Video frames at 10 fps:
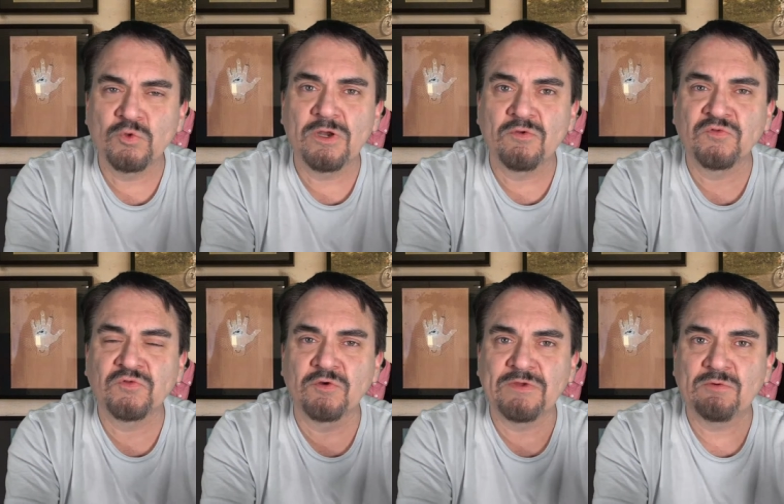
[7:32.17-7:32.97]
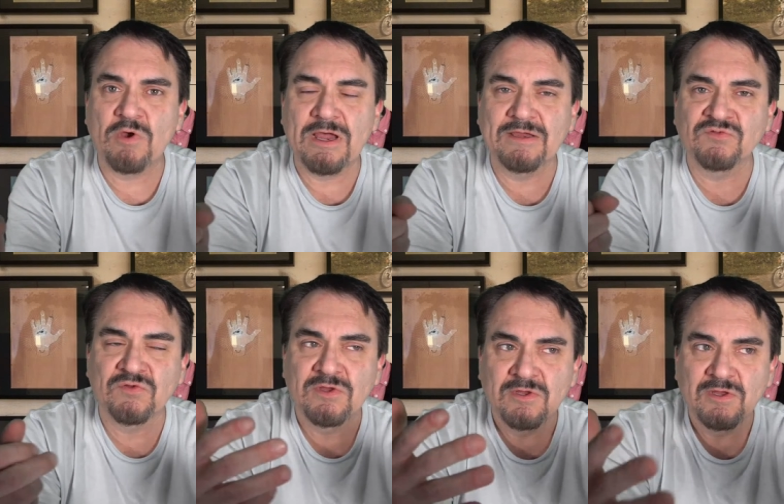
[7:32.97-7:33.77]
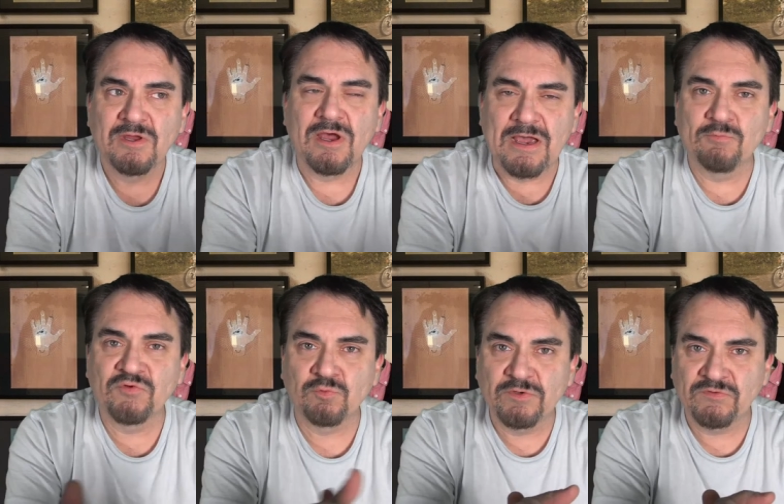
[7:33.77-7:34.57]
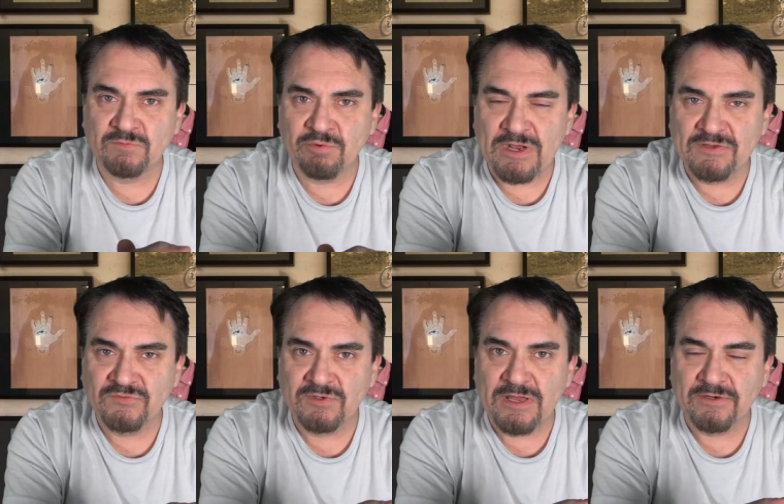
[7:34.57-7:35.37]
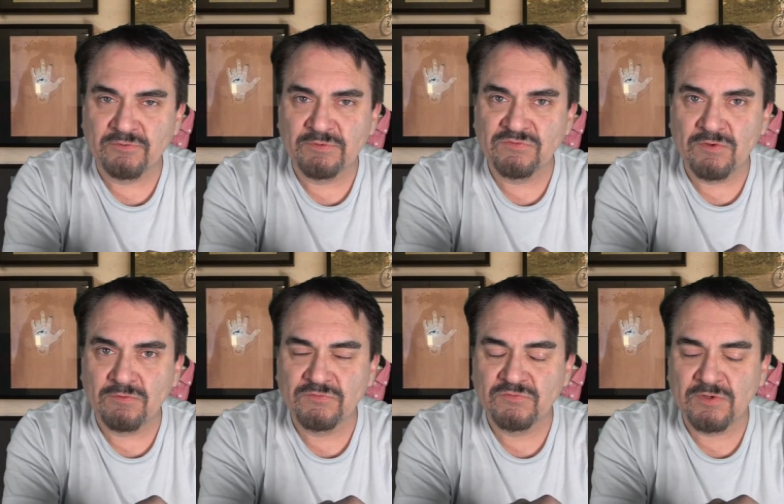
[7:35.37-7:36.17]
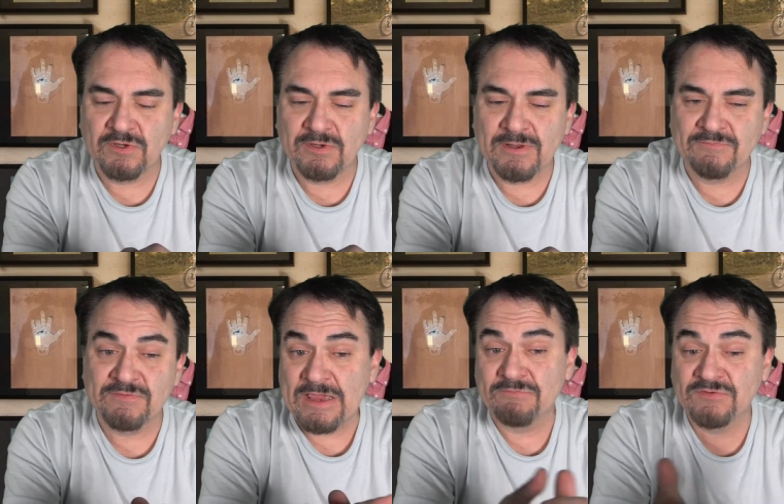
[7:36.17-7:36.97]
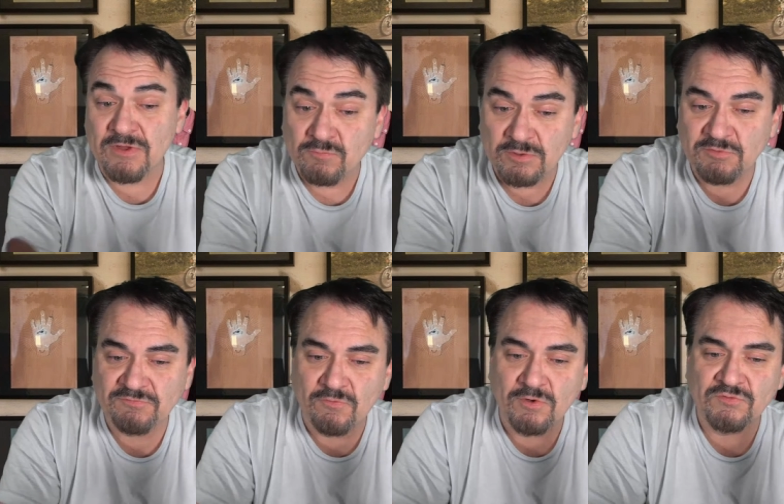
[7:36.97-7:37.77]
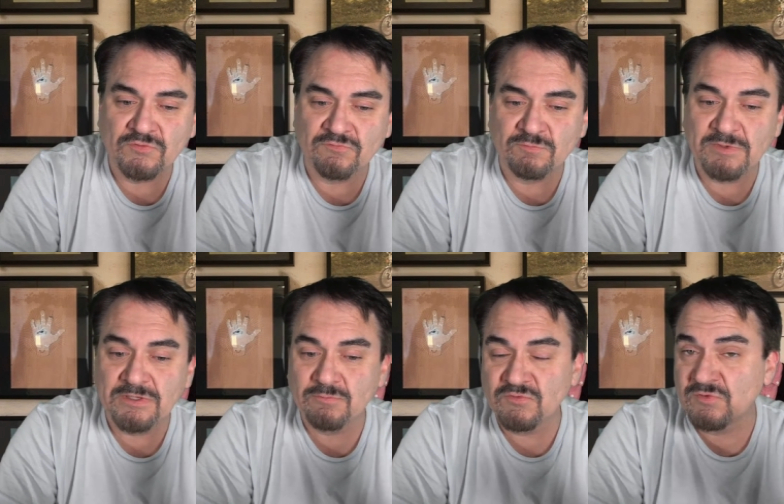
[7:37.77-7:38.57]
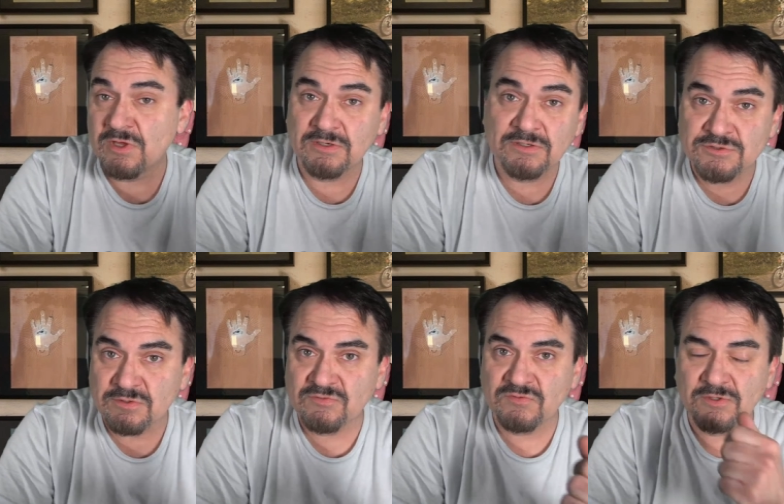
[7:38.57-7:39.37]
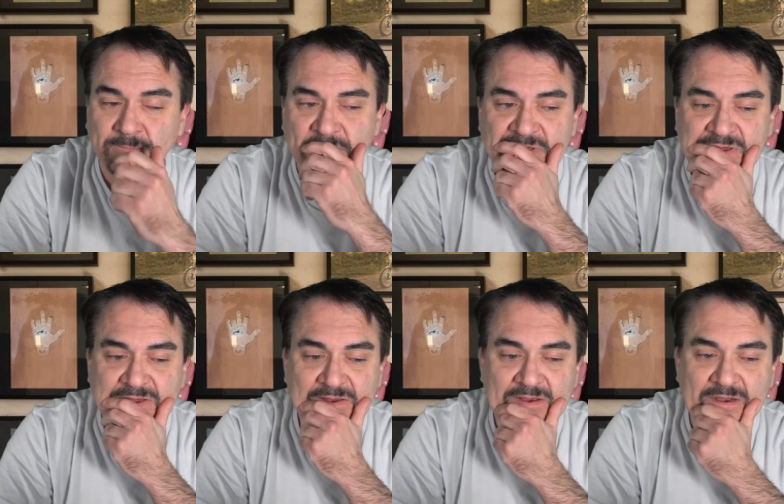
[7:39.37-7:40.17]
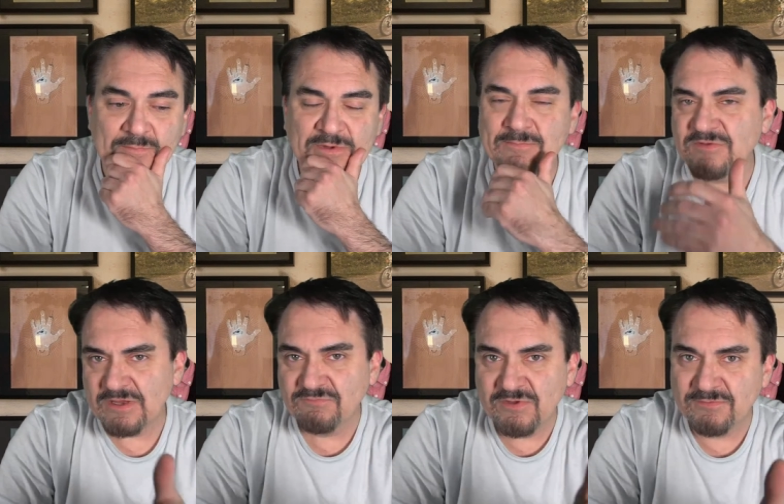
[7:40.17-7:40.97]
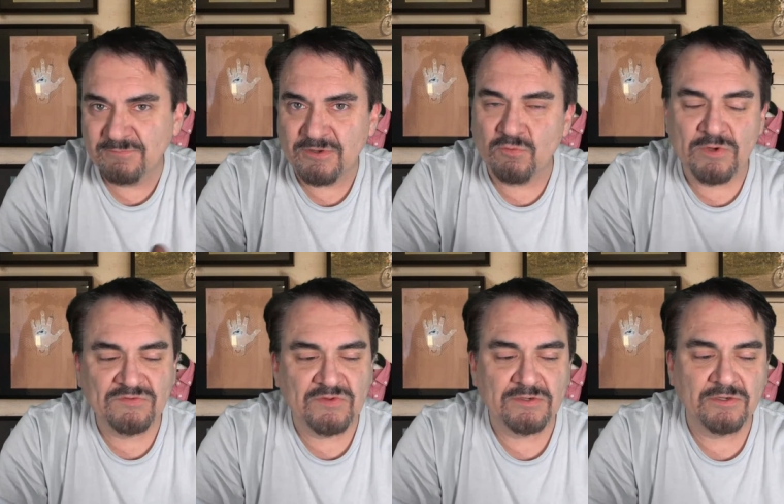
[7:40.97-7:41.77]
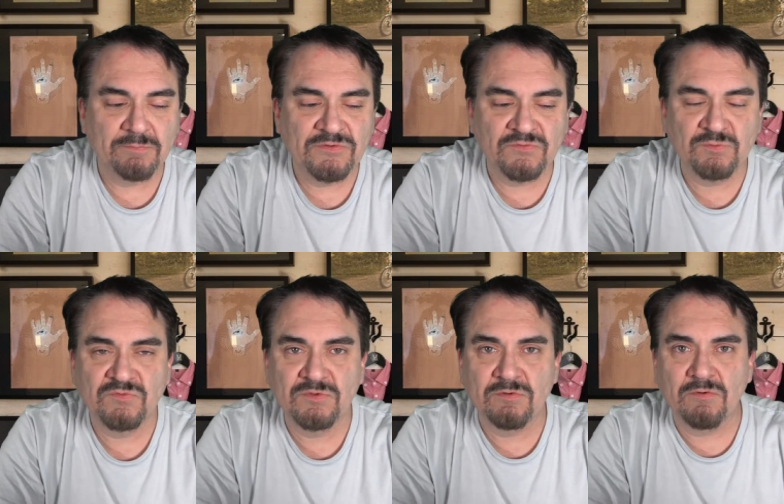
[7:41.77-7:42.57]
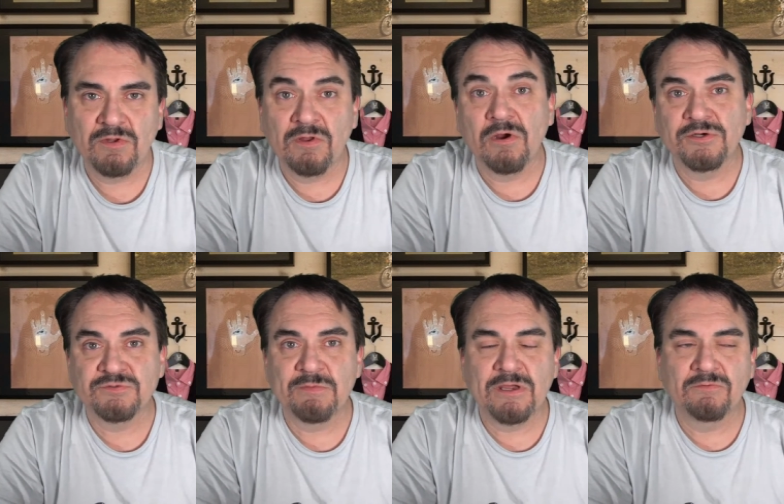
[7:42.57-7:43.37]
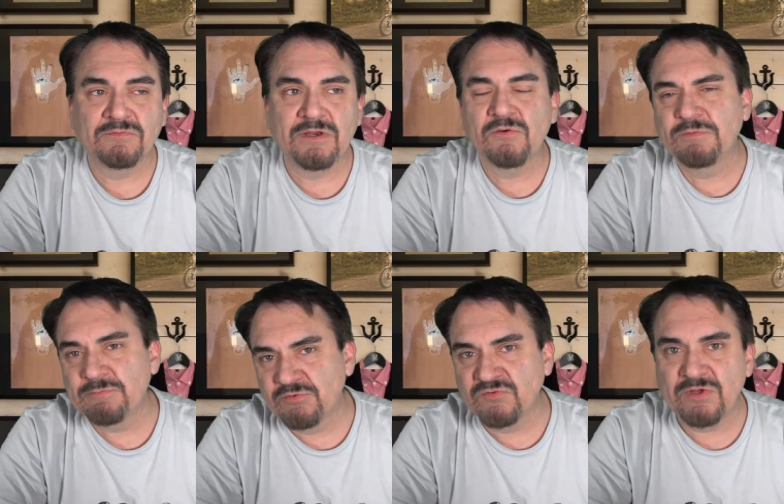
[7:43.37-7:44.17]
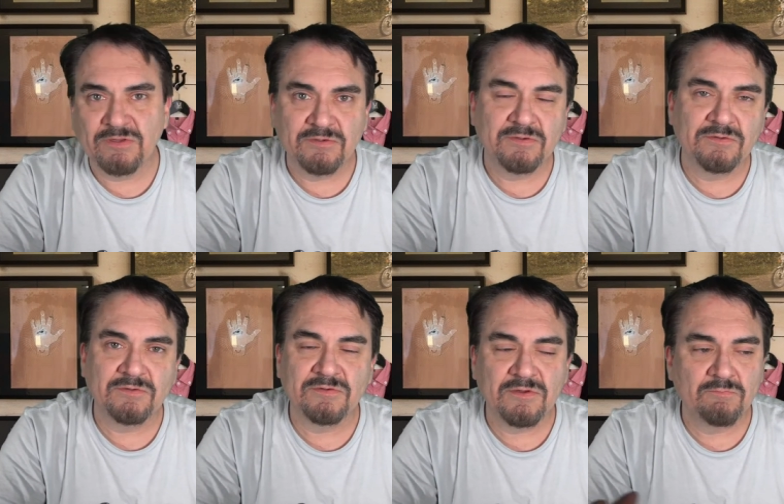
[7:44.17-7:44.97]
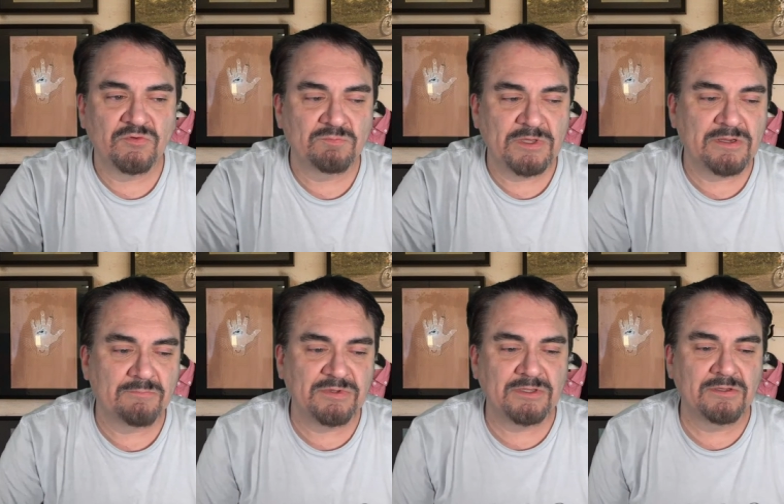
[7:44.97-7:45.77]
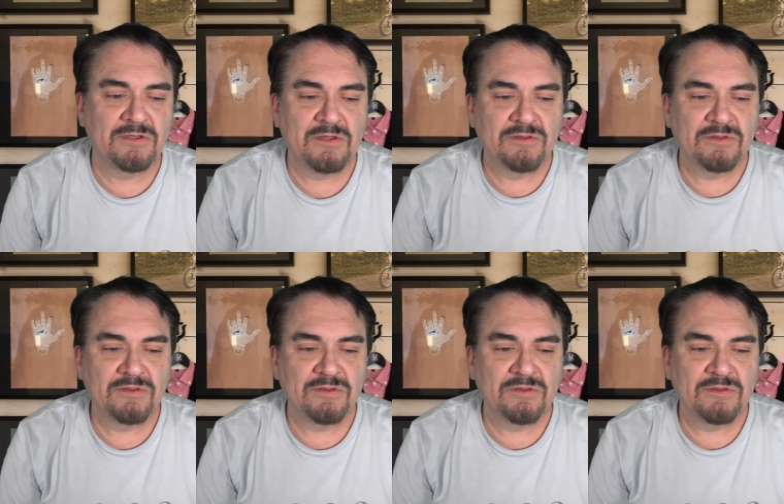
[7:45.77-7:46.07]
You know, survey-wise, I was really surprised at a lot of the results. I haven't done one before, so for me it was kind of interesting. I've done little ones on here, but this was, you know, a large amount. I know people say the numbers may not be